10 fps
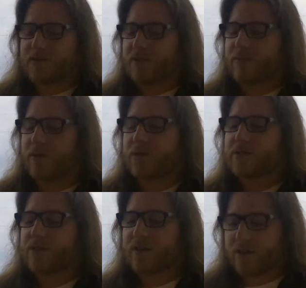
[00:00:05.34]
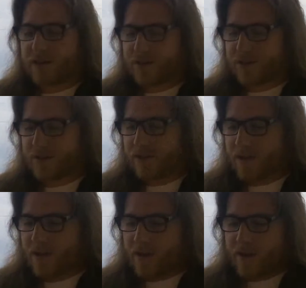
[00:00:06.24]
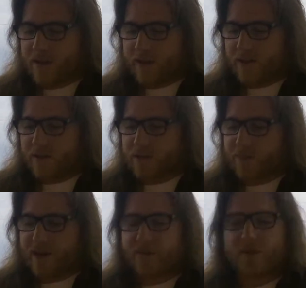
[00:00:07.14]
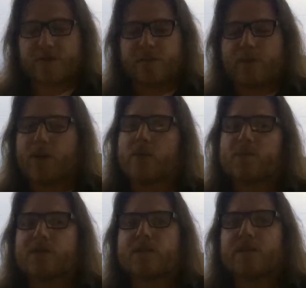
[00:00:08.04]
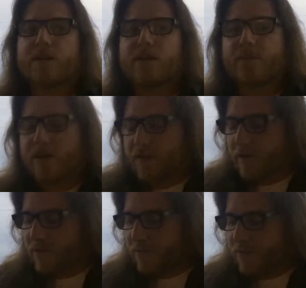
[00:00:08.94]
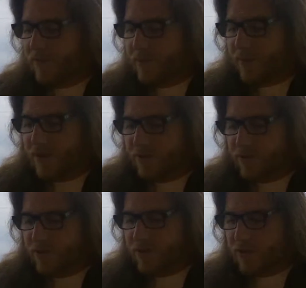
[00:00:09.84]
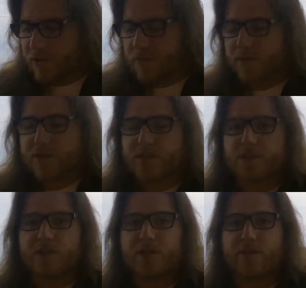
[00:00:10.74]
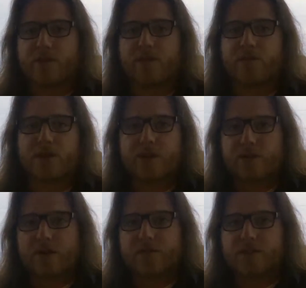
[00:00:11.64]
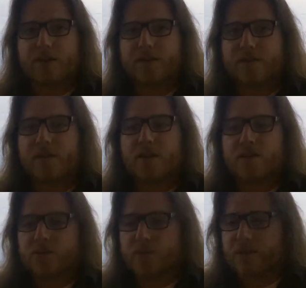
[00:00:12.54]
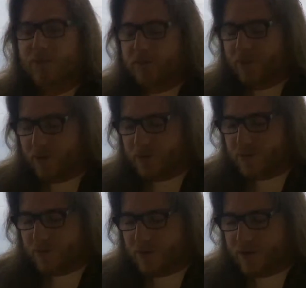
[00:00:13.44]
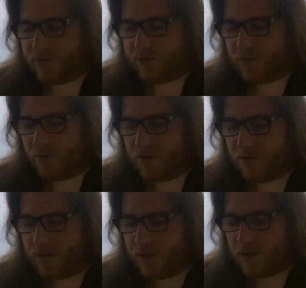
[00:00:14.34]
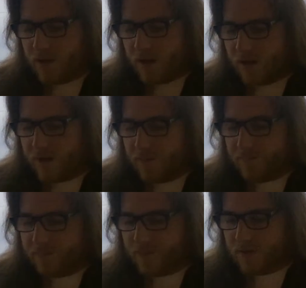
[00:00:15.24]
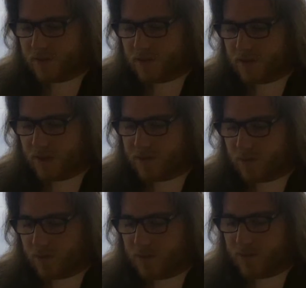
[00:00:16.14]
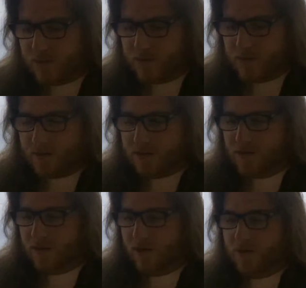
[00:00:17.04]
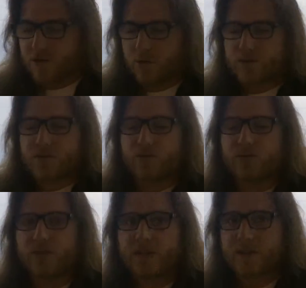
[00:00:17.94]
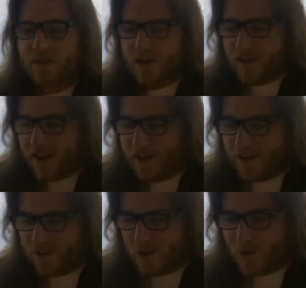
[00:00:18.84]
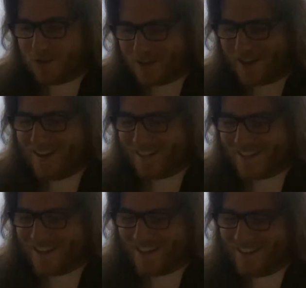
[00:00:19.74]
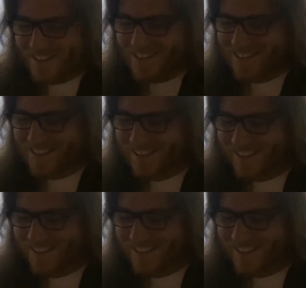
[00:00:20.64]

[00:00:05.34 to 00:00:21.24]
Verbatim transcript: It's a poetry collection and there's about fifty poems in here, about one hundred fifty pages or so. This is the third video I've done, doing a couple poetry readings for you. Um, this next one is called Yours Truly and it goes like this.